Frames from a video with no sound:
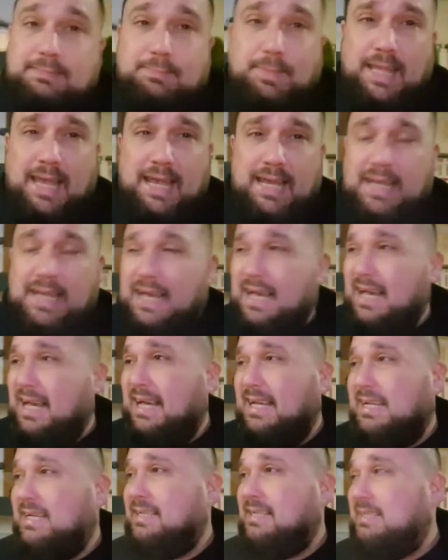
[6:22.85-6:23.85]
But
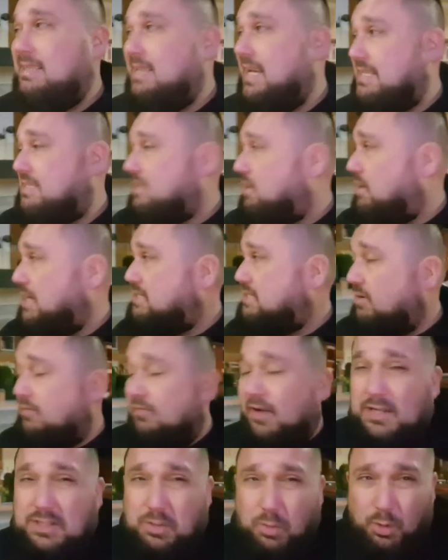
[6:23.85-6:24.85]
yeah, it's not
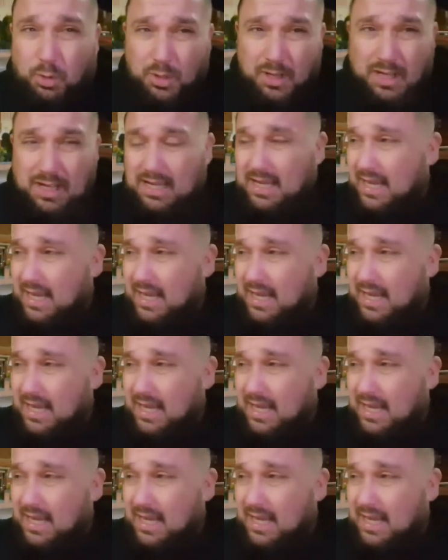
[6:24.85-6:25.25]
far to walk.